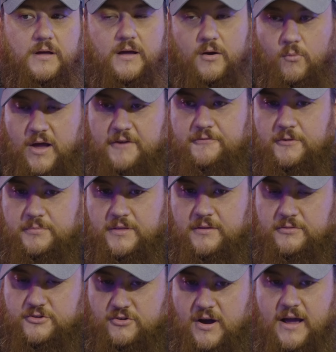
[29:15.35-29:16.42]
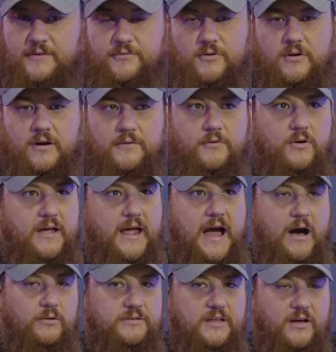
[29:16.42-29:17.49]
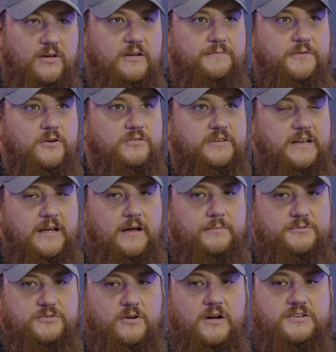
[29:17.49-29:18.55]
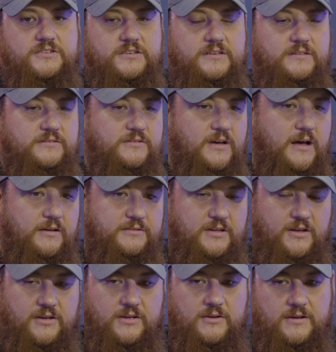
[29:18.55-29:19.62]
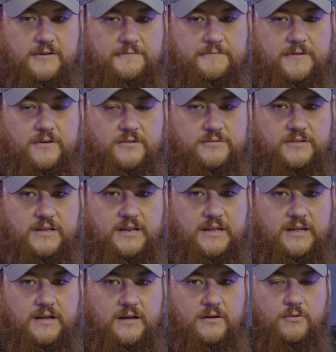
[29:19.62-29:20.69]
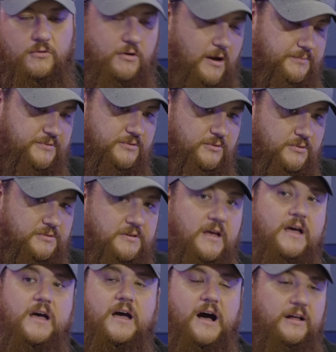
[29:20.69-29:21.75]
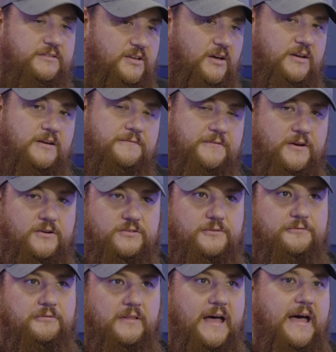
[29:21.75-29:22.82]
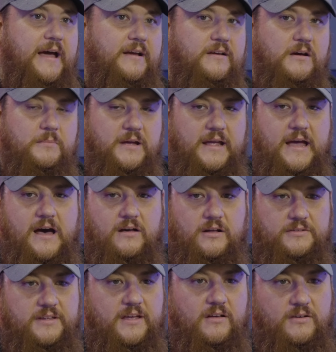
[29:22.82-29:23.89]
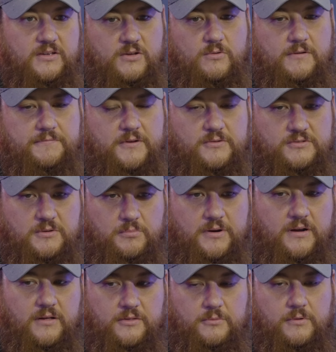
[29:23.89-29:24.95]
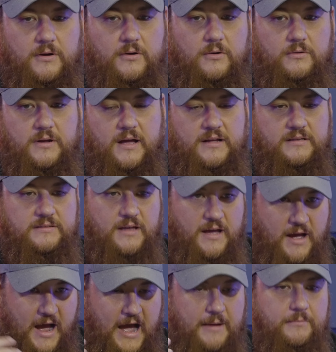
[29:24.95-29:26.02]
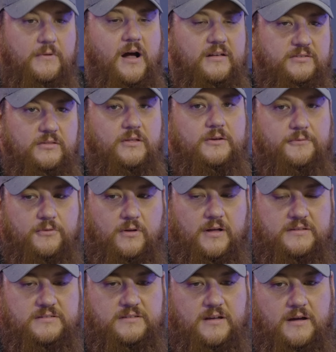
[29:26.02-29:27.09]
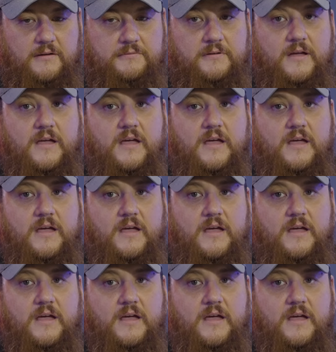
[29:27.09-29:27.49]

away from the driver of, okay, I'll tell you if there's any obstructions, I'll tell you if there's any, or obstacles, I'll tell you if there's a flag coming out, I'll tell you if there's debris on the road, because I'm constantly looking for a lot of stuff.